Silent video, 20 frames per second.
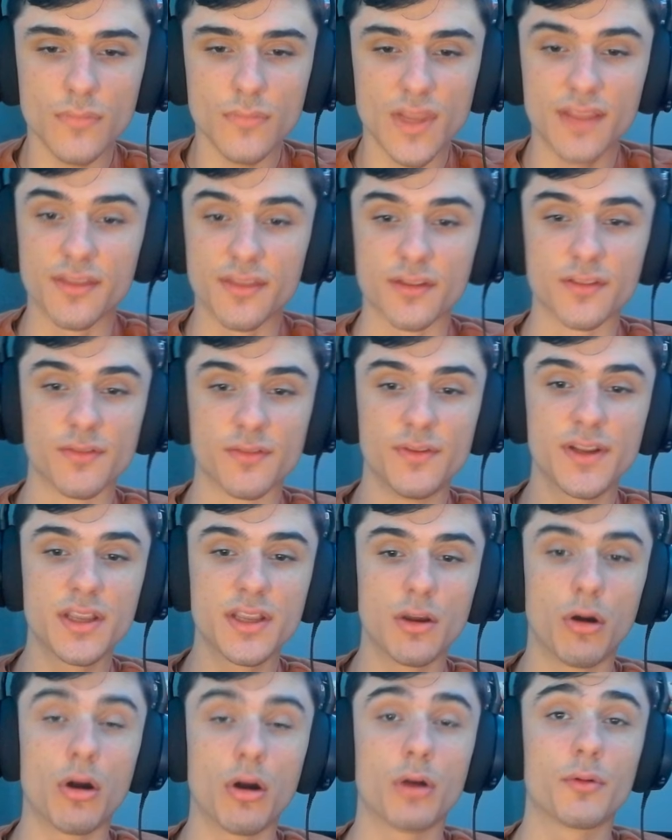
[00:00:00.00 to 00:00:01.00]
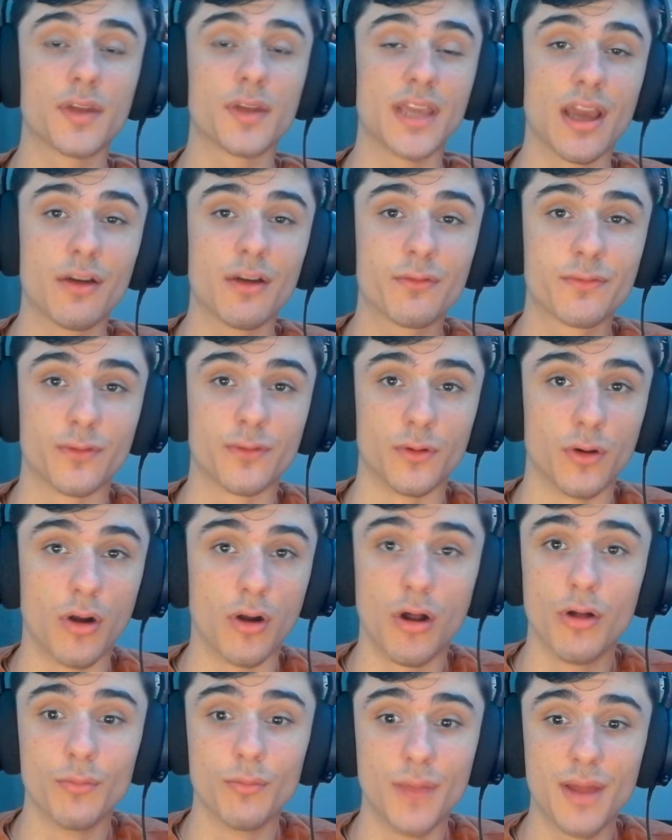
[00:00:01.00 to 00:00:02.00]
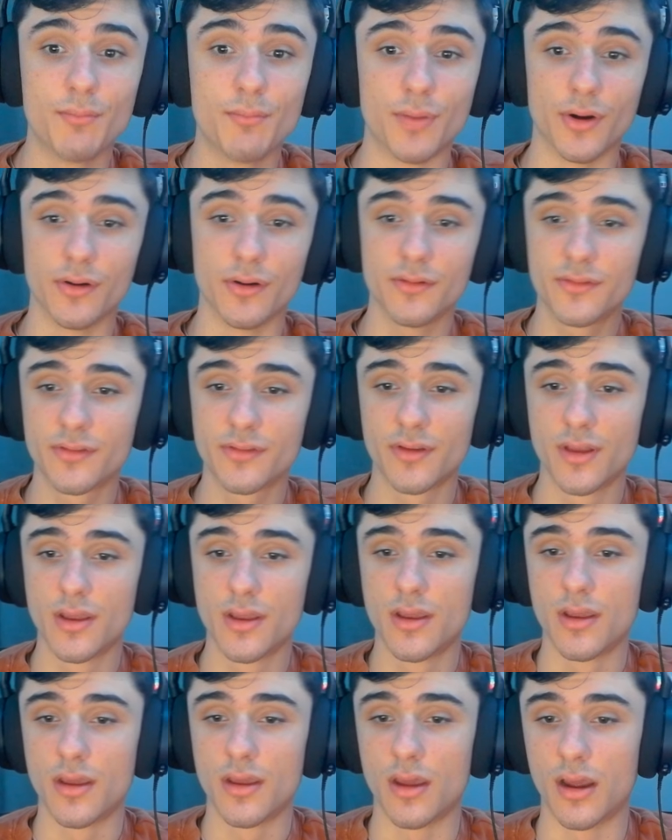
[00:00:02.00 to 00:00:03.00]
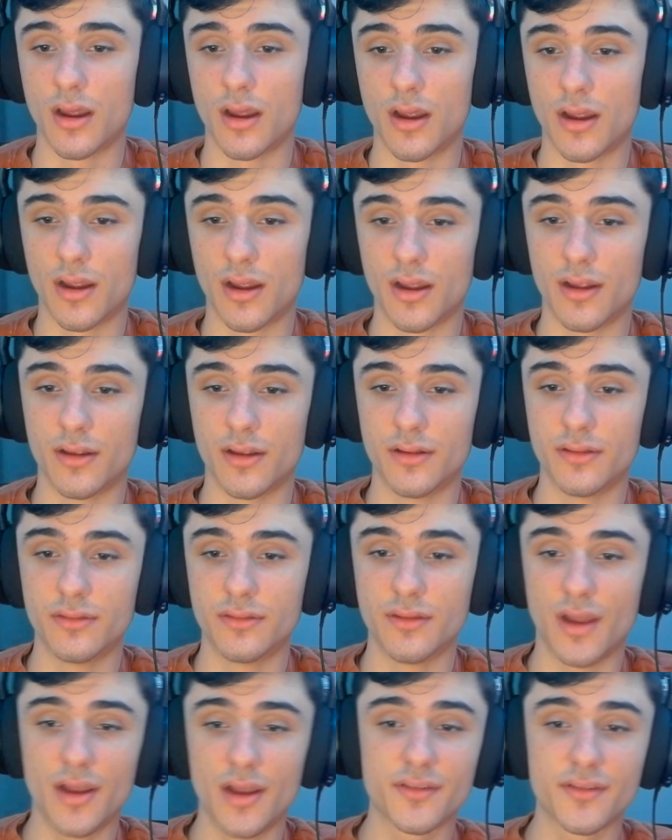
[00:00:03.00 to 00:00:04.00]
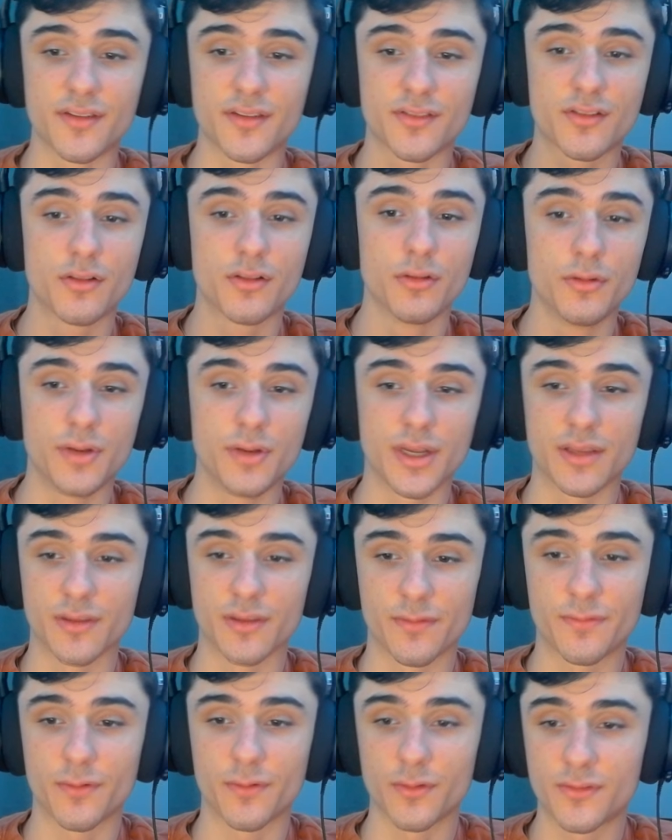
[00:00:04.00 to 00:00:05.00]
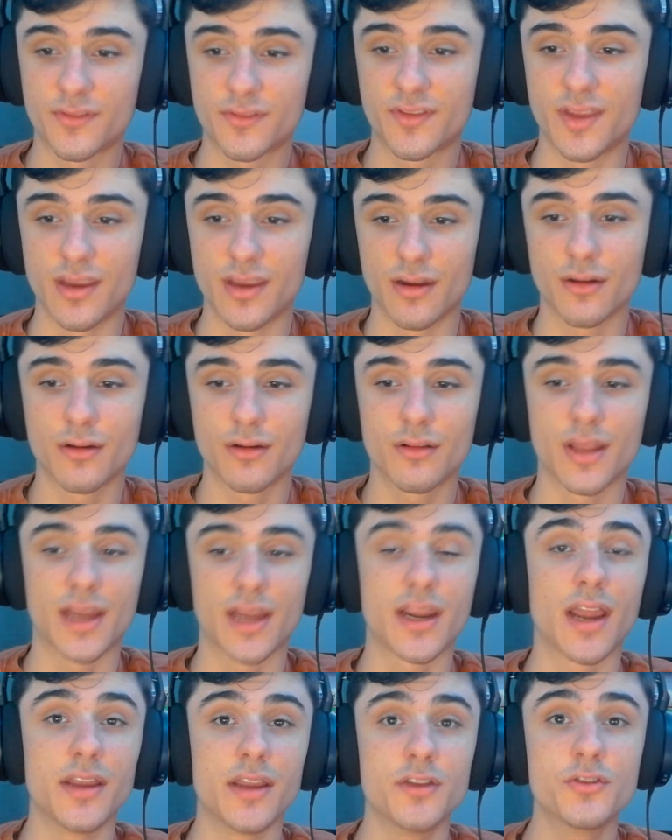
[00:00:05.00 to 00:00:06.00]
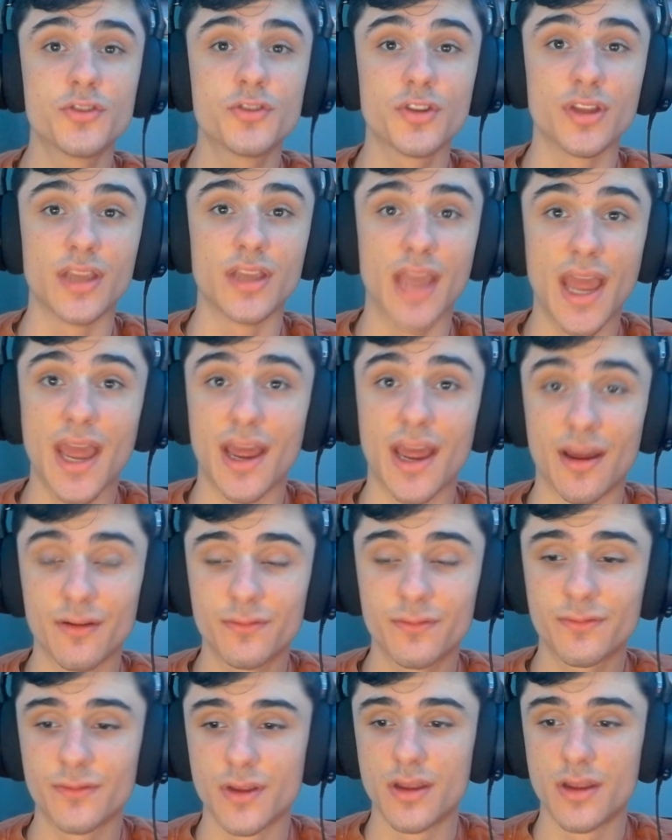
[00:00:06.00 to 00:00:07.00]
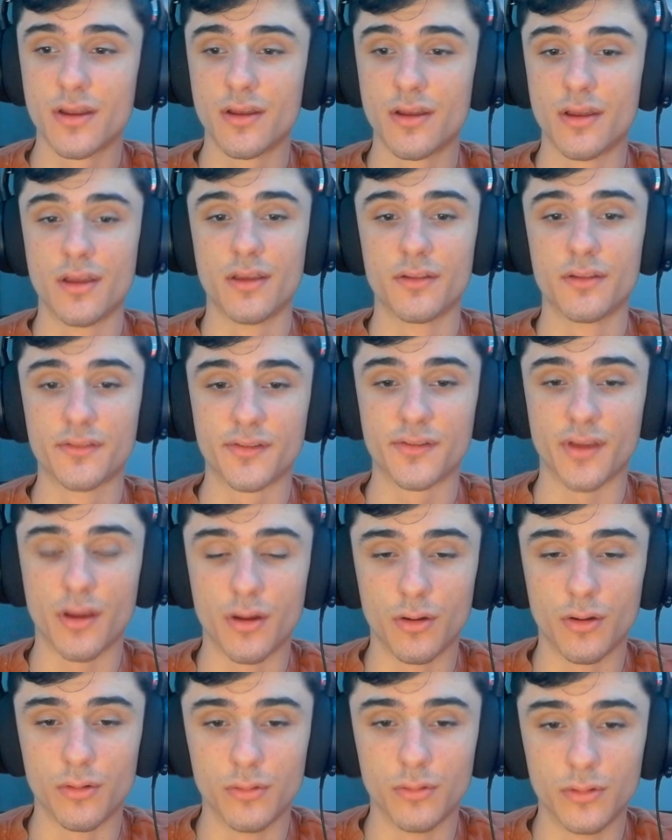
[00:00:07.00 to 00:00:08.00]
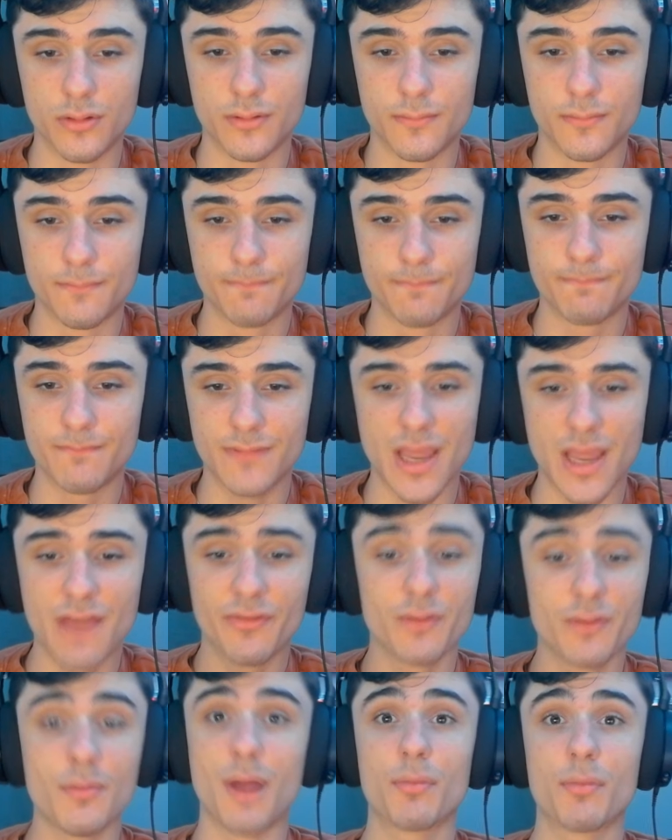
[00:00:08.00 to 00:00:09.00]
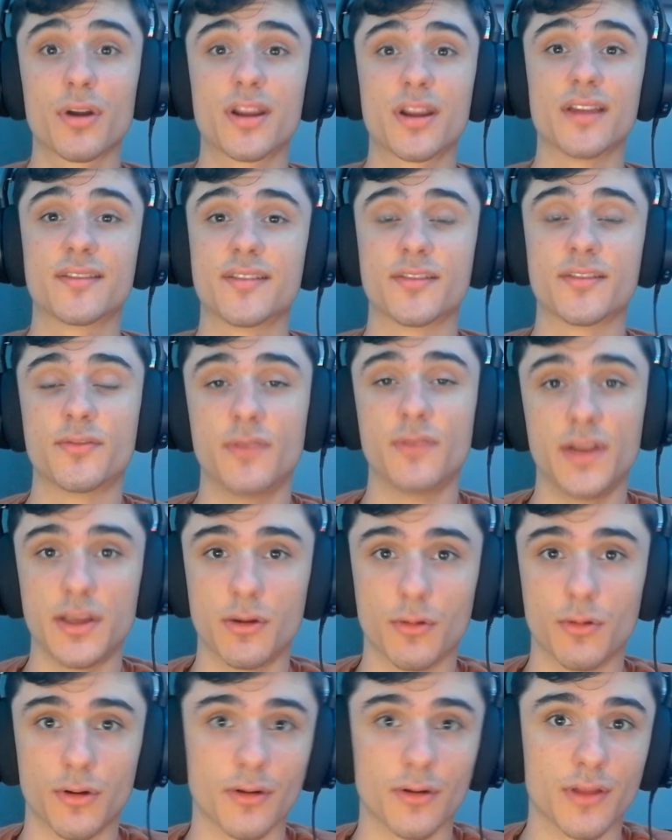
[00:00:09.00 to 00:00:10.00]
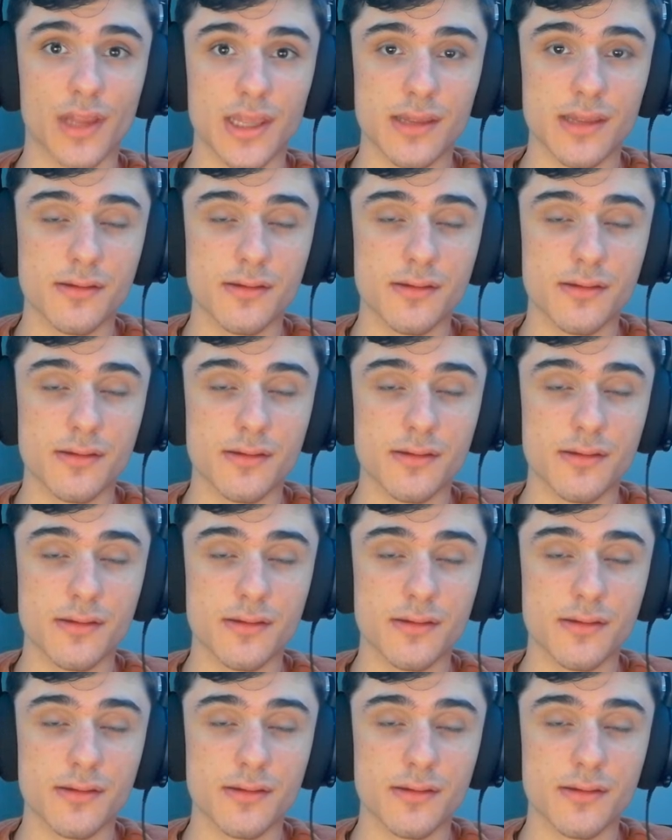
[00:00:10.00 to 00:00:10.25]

There's a video already out for all members, not discluding the first tier like I usually have. So every member gets this video early.